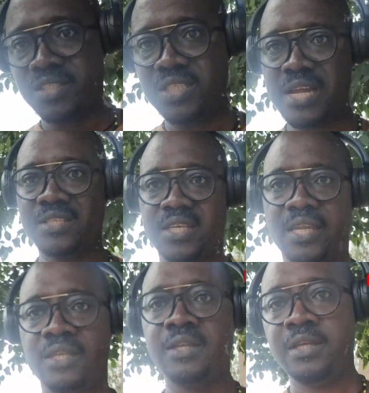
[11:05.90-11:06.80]
chanting,
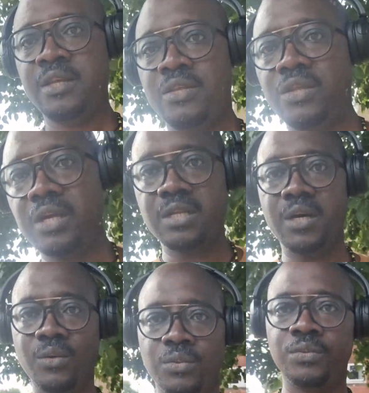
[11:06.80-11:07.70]
you
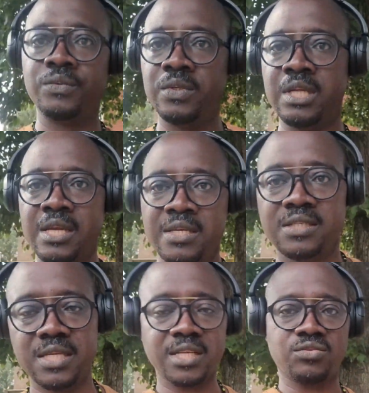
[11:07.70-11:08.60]
know,
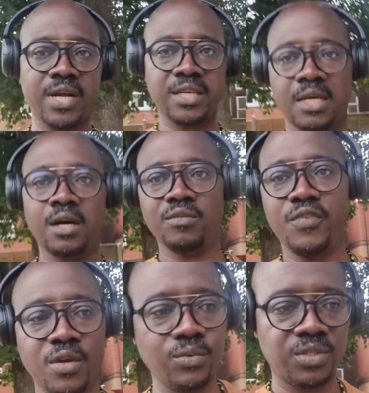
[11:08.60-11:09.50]
such radical
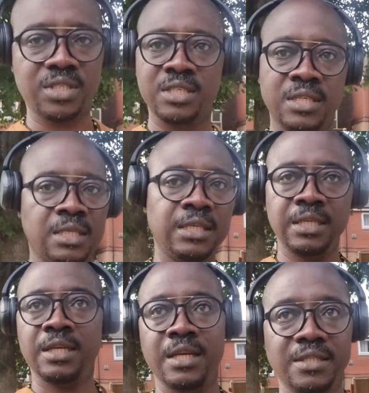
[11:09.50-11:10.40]
views,
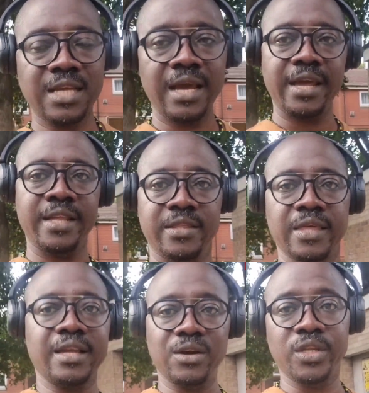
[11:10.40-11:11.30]
is there
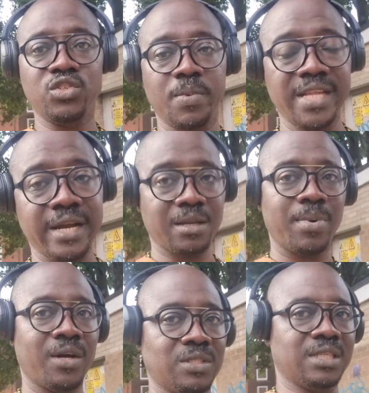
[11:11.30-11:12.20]
anything going to be done
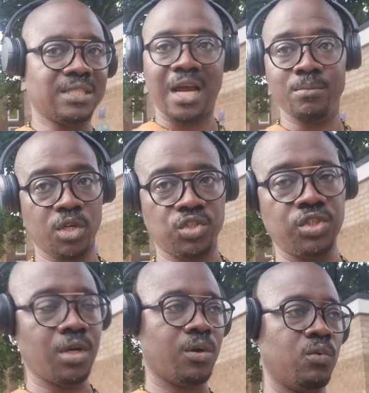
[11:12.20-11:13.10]
about it? I'm not
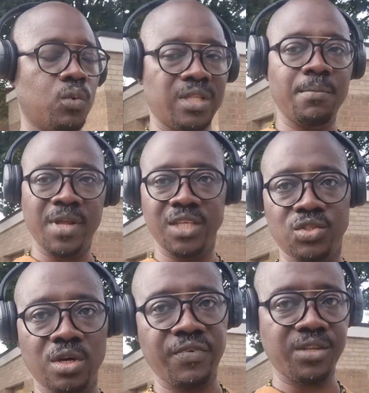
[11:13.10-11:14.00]
sure. Would the
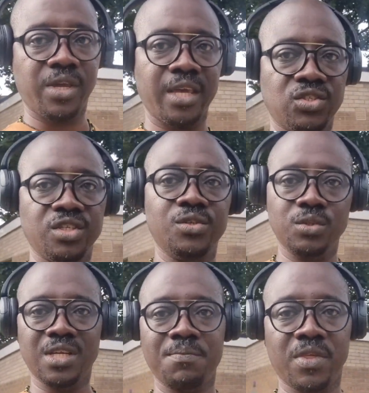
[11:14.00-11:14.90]
Ministry of Education do
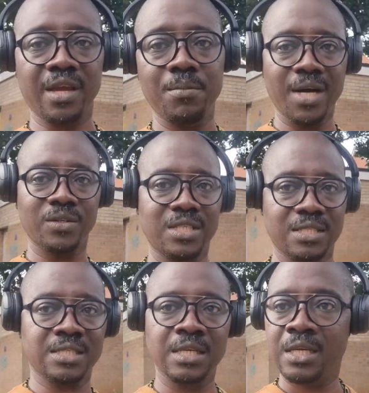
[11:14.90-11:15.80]
something about
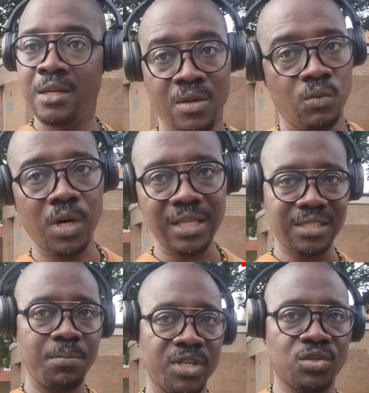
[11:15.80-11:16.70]
it? Well, it's
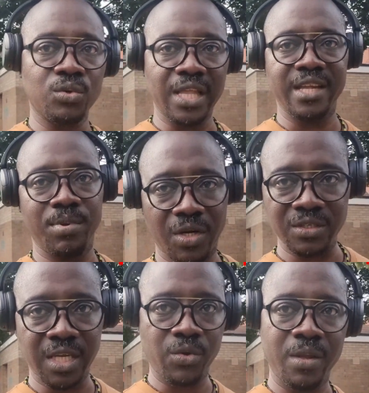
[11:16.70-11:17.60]
a bit too late because
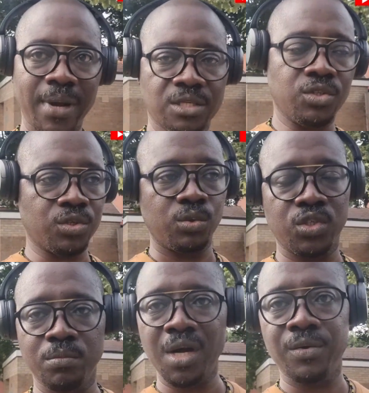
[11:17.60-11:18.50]
they're going back to school
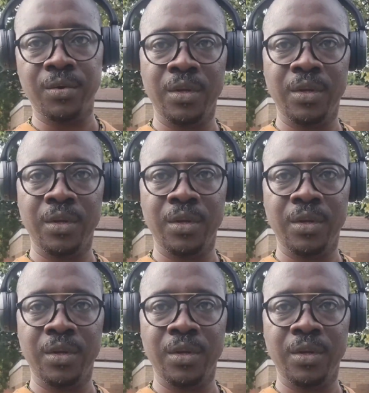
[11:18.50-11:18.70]
tomorrow.